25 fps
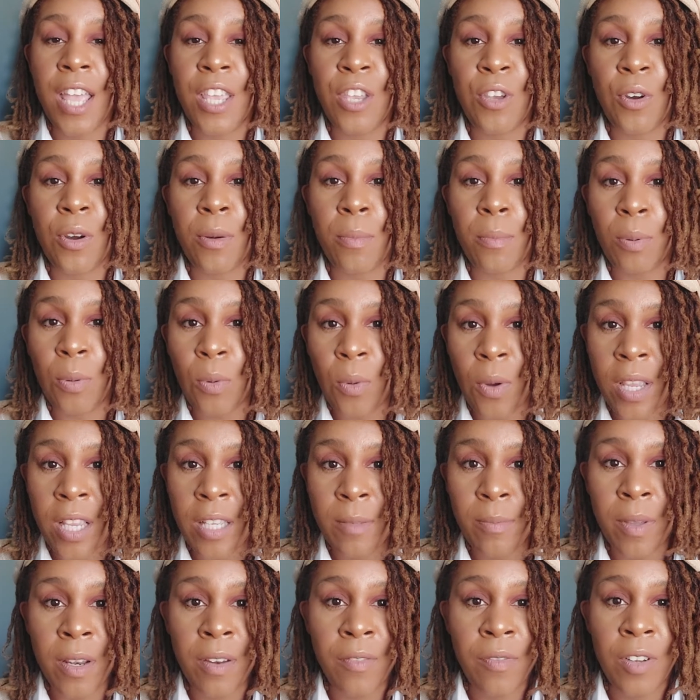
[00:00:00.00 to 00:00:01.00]
your
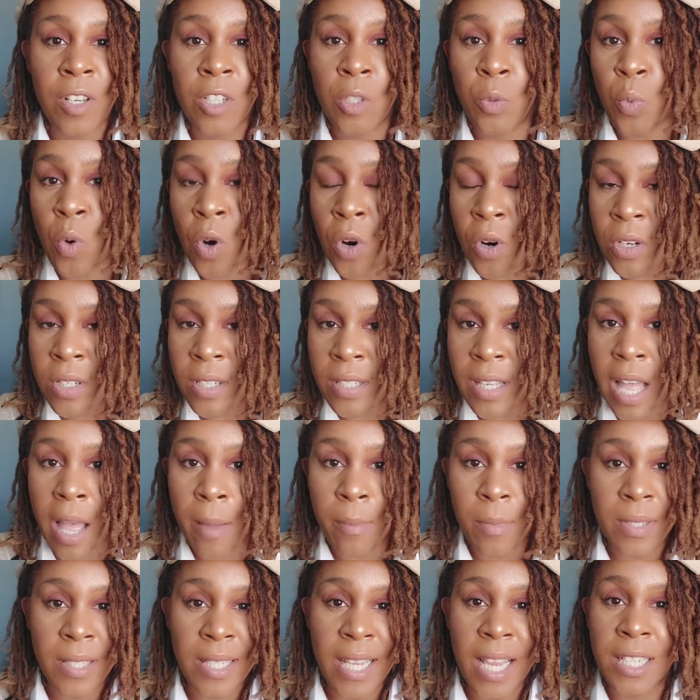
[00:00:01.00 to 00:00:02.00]
employee benefits, workers'
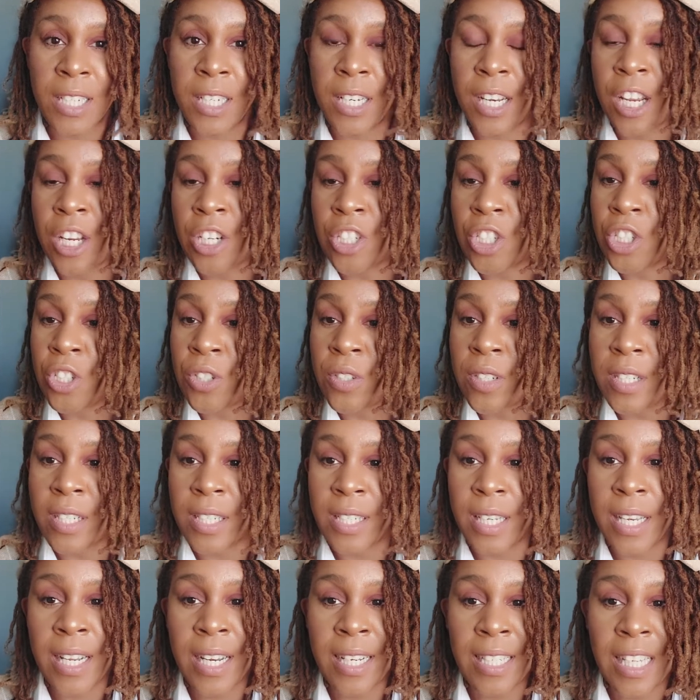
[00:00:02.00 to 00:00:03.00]
compensation
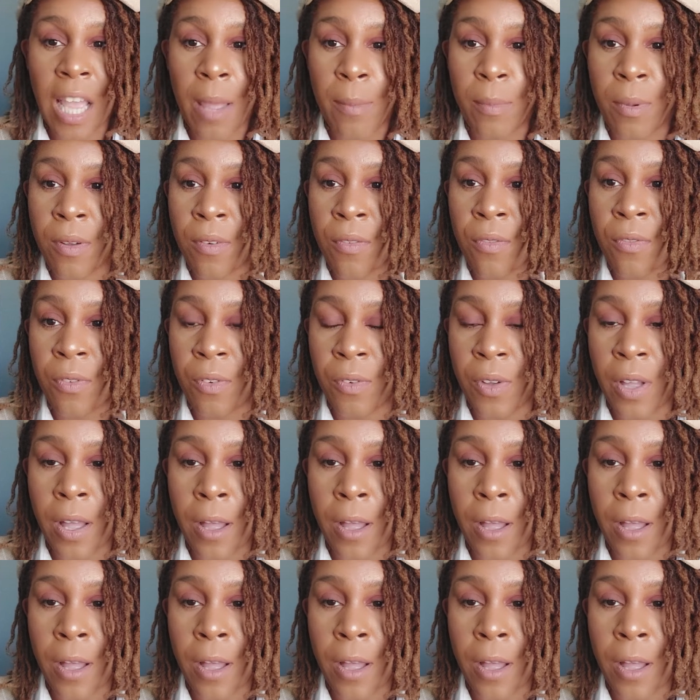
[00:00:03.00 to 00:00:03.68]
insurance, any type of